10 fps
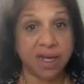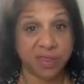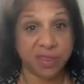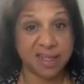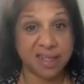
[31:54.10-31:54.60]
at
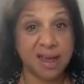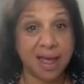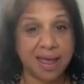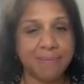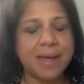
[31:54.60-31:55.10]
that
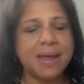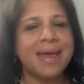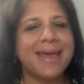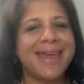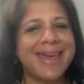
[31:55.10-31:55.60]
time.
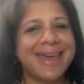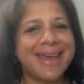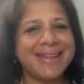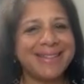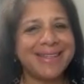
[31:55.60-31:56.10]

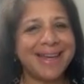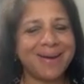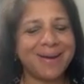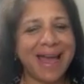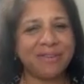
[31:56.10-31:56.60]
And
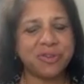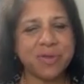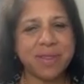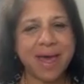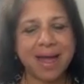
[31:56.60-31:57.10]
uh,
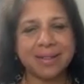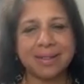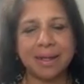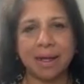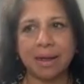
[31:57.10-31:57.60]
after that,
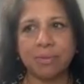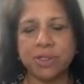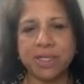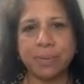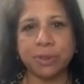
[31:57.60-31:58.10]
uh,
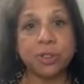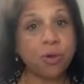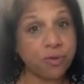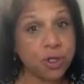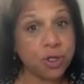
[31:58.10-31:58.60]
was able to go
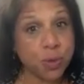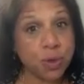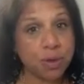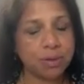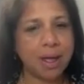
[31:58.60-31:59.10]

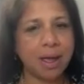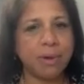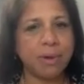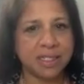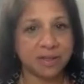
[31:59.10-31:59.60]
virtual uh,
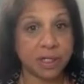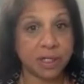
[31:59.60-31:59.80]
relatively